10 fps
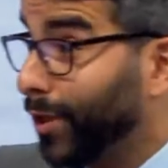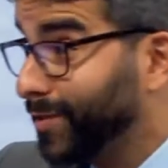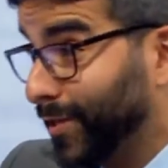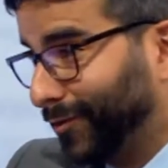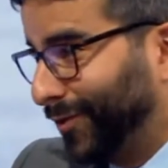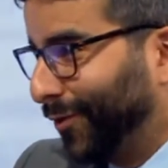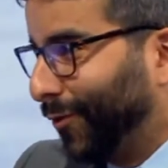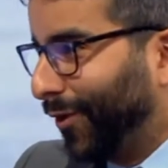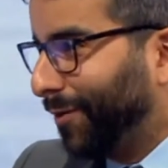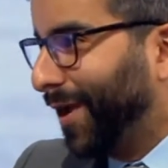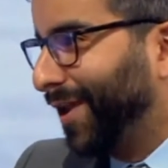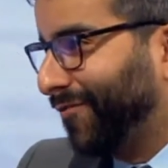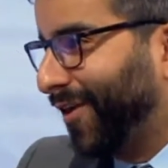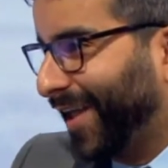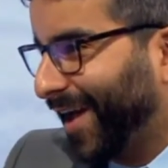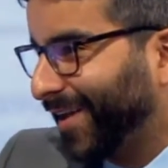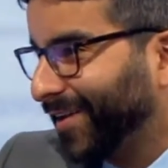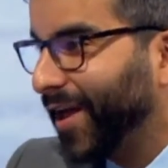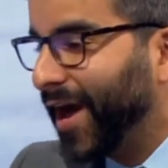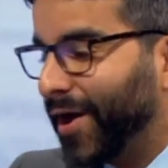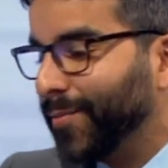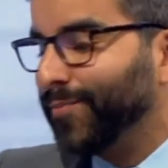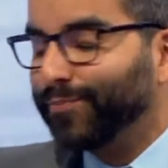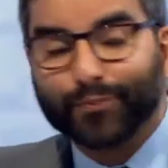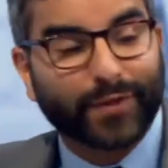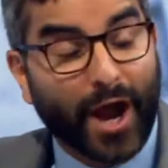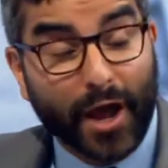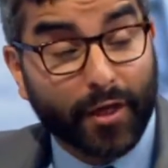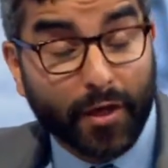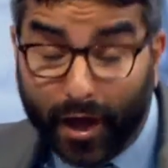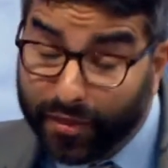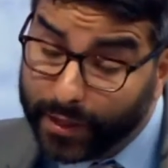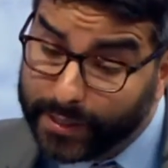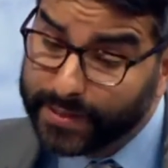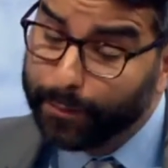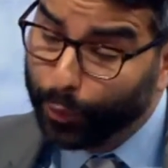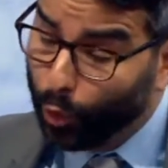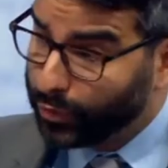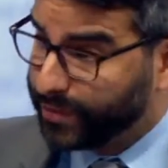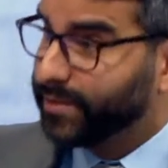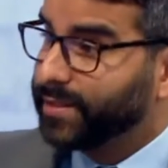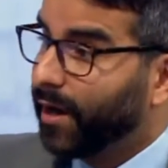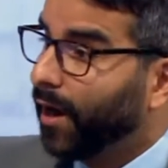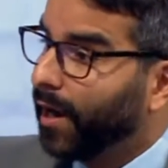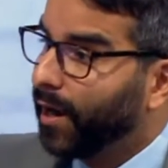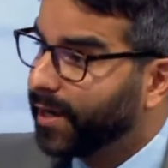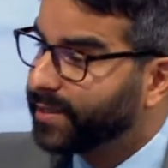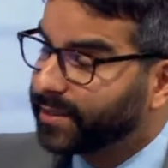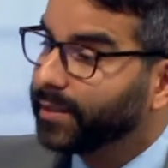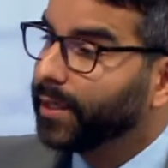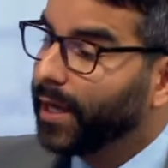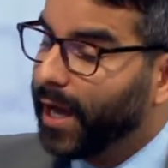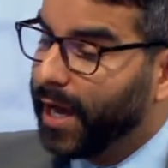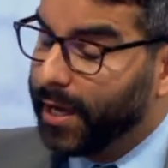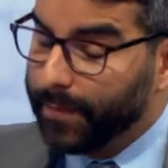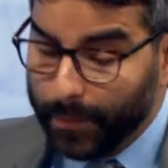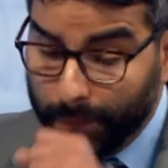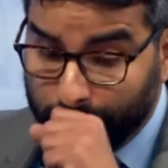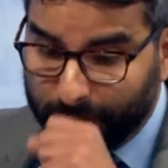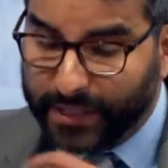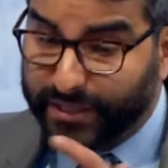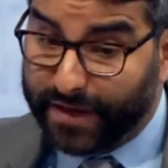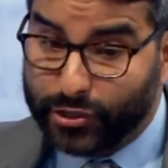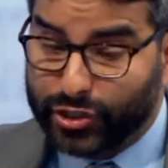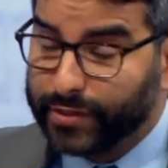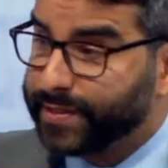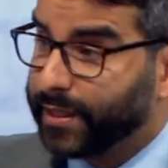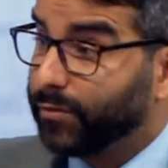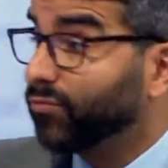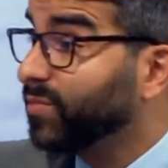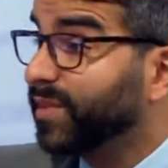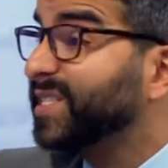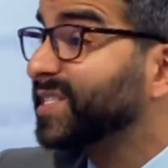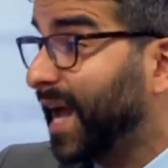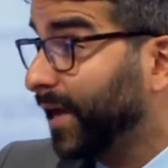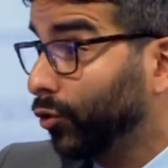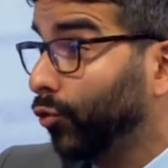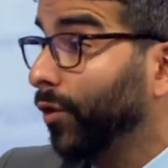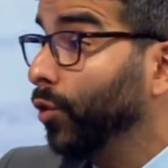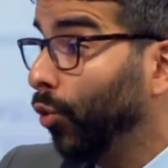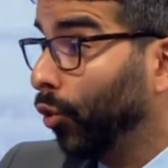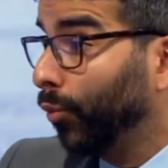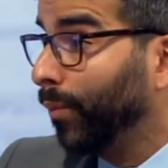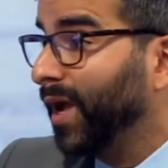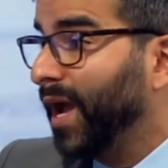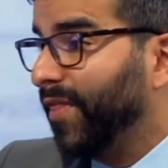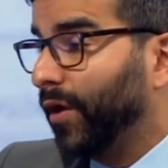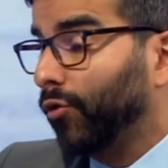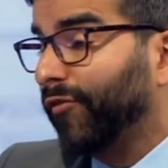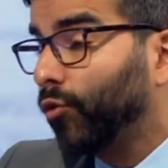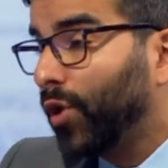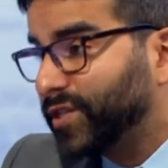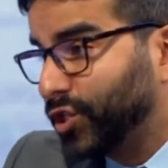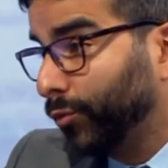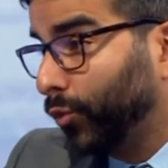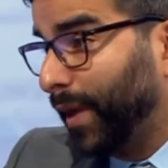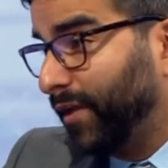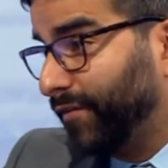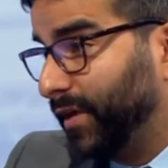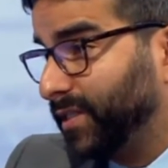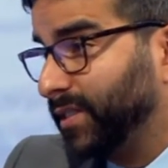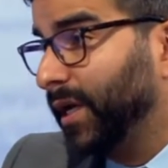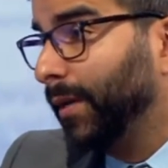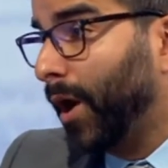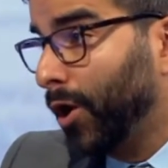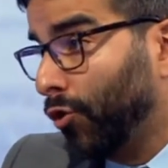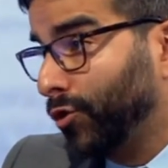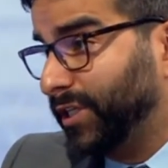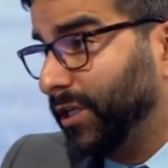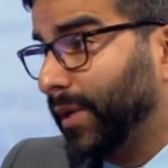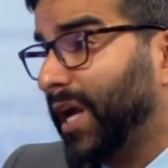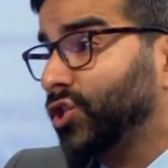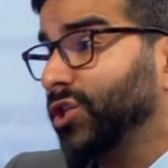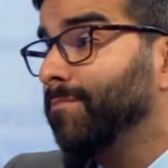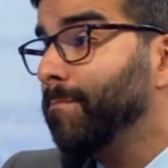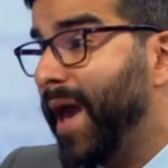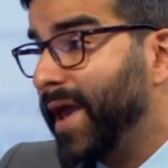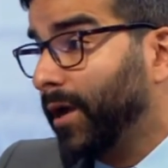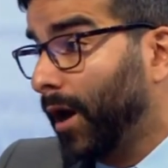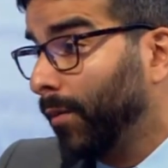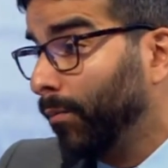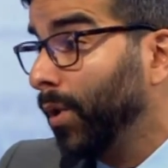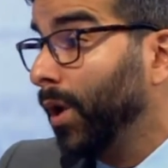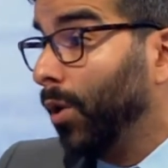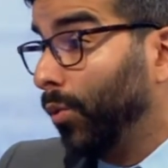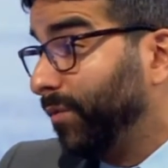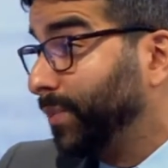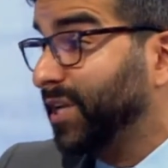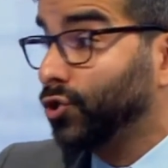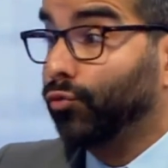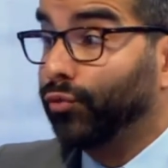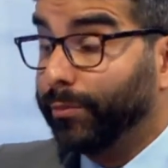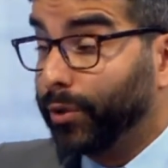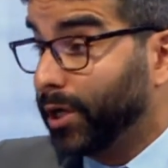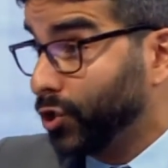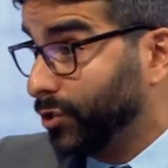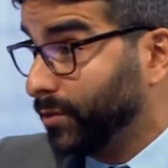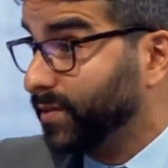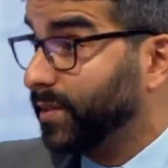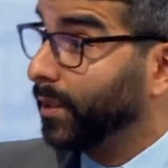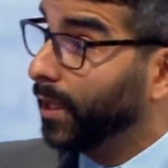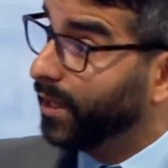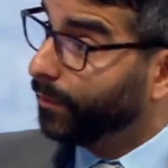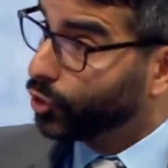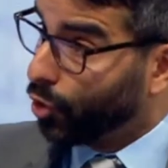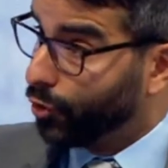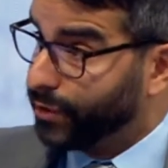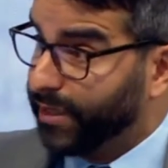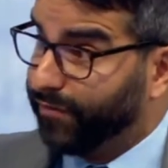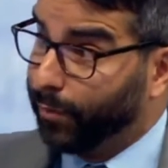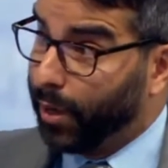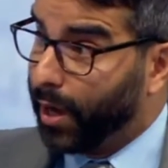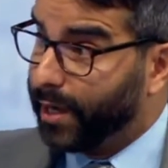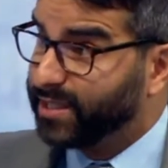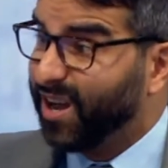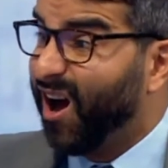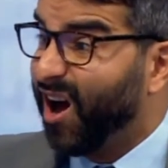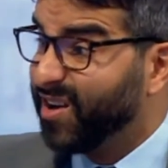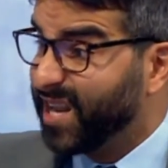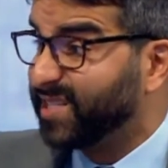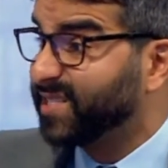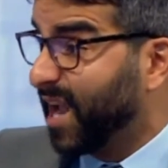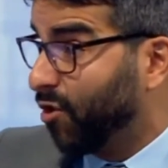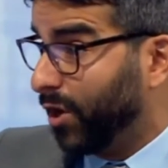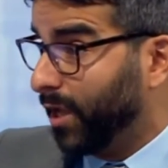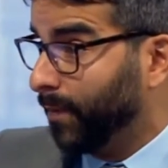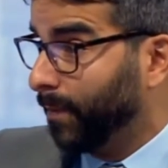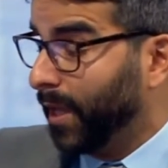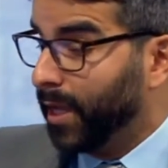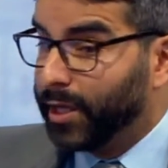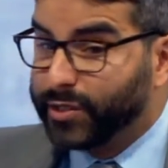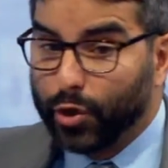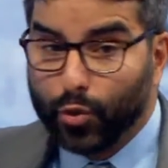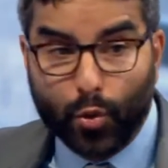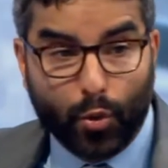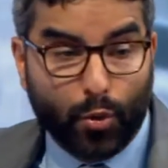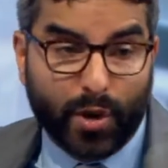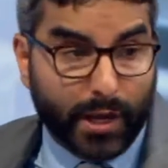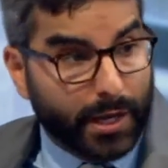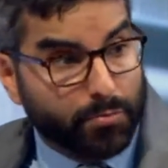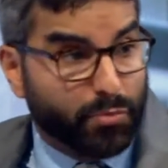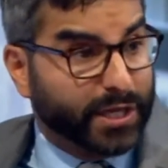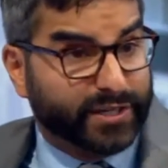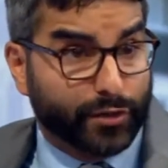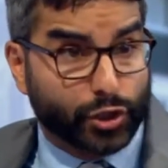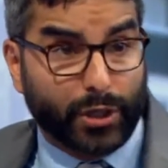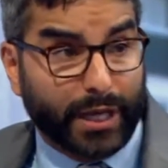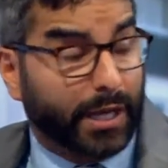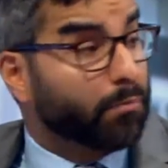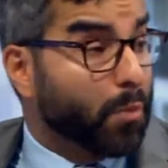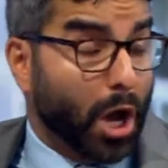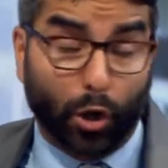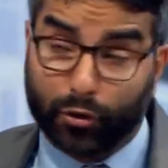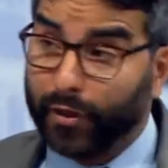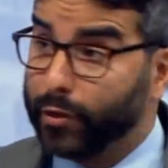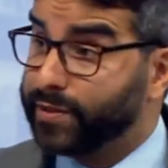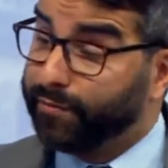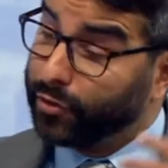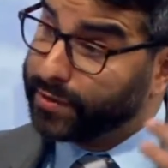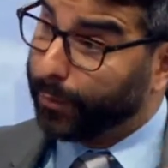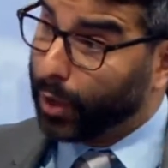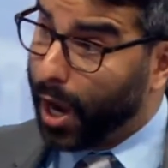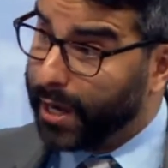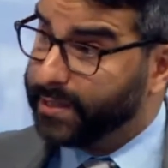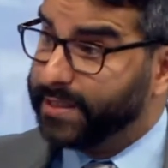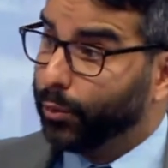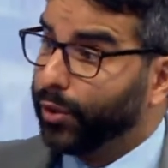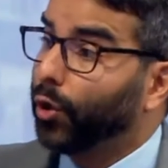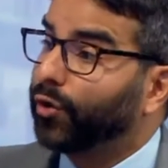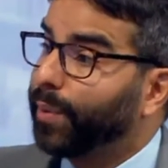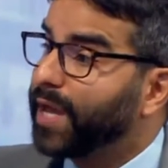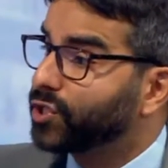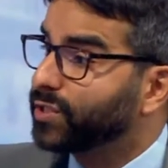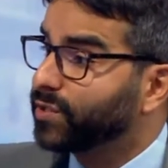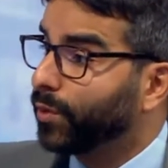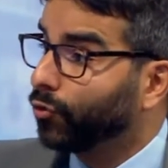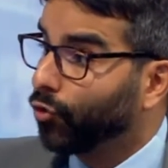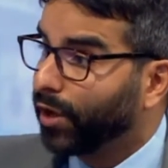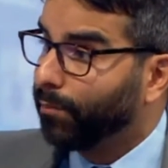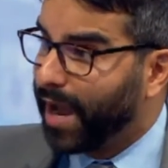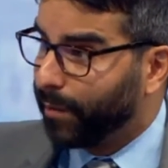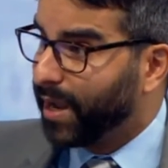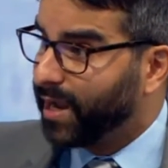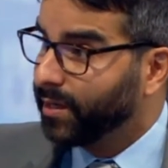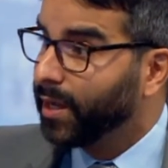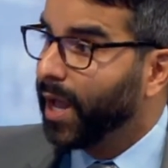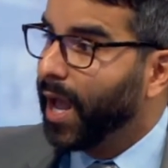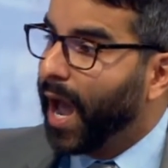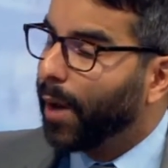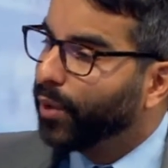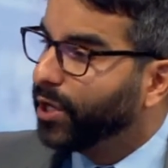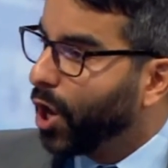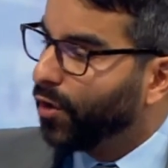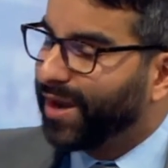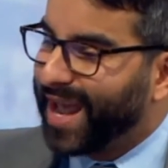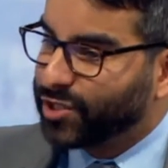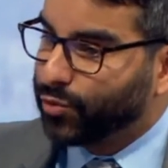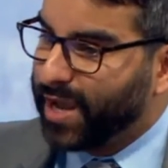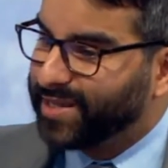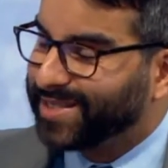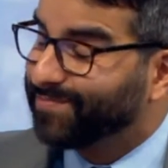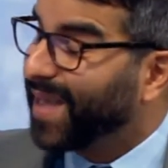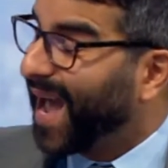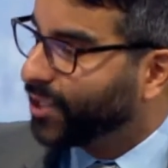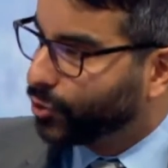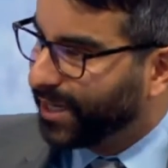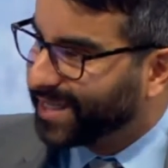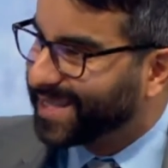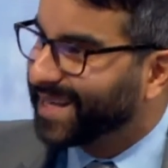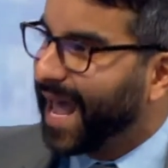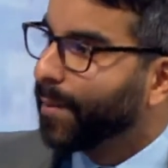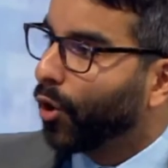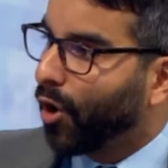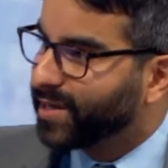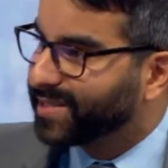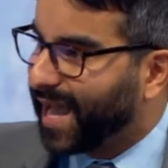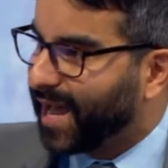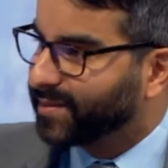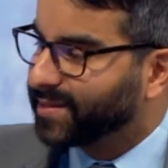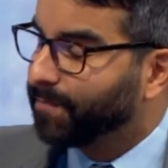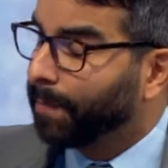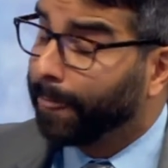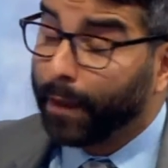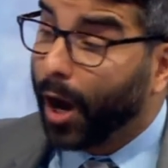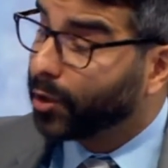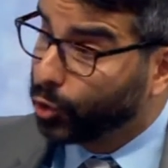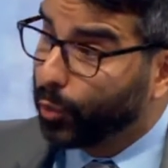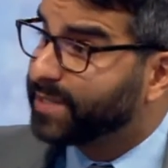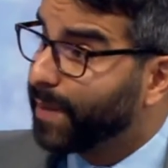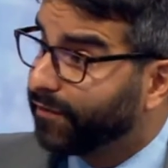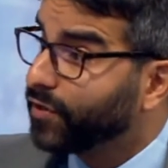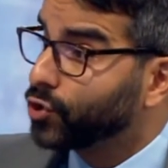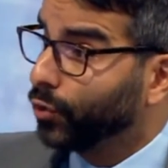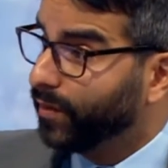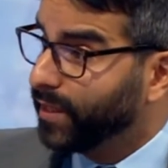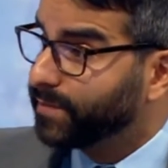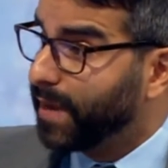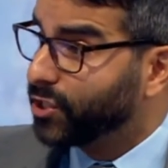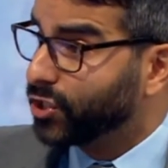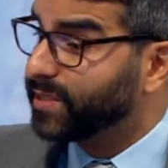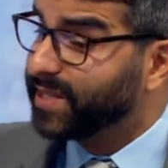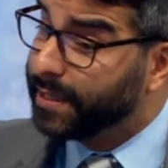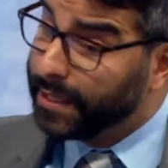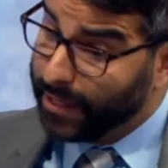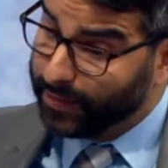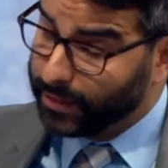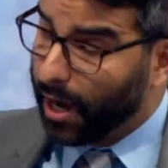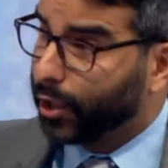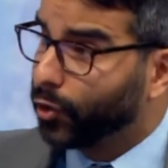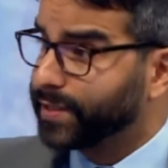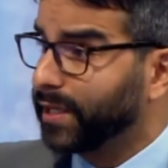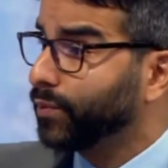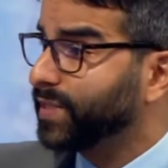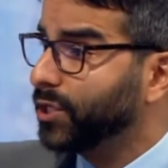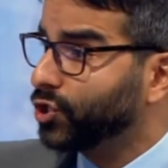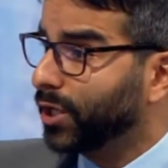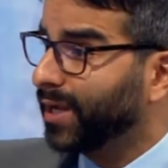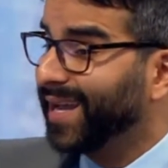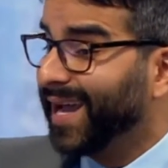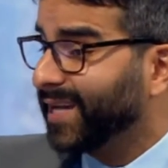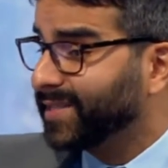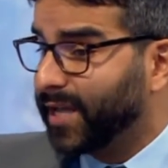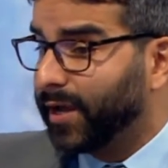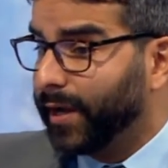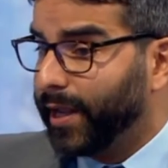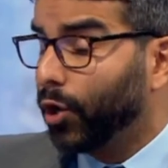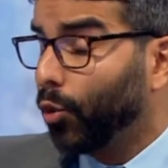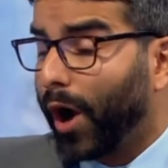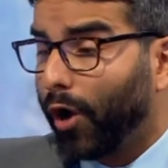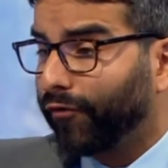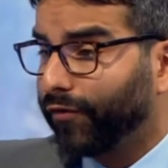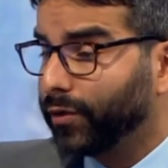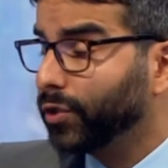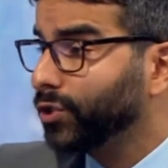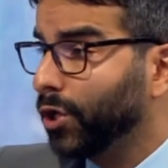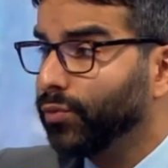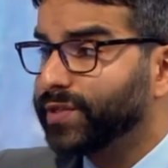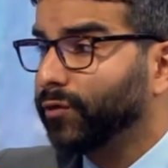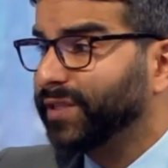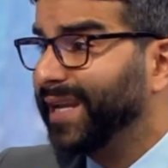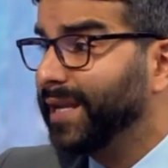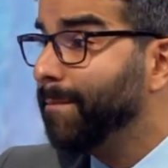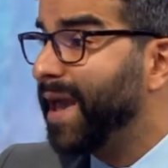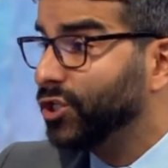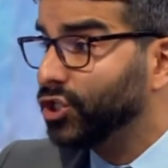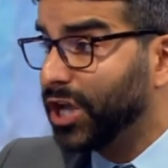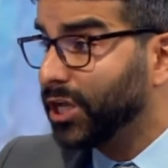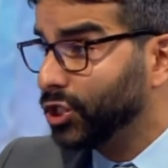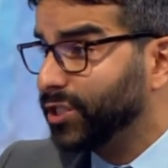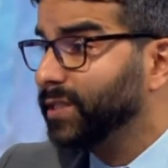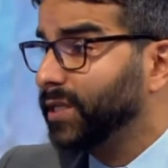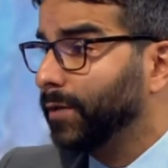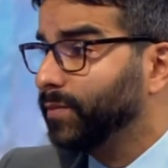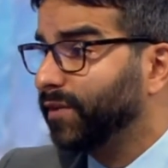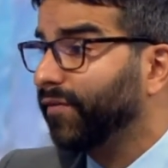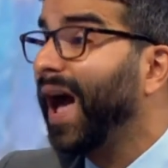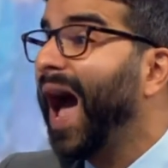consultant in chronic pain, if I can. I think it's important to highlight interventions that are the standard or the norm, that are of questionable benefit in a minority, but actually may come with potential repercussions in the majority if applied unnecessarily. So, individually, a lot of those, for example, I deal with a lot of patients with chronic back pain, and we know that X-rays and to an extent MRI scans aren't always beneficial in these patients in the diagnostic procedure, and certainly quite often don't result in any major changes in terms of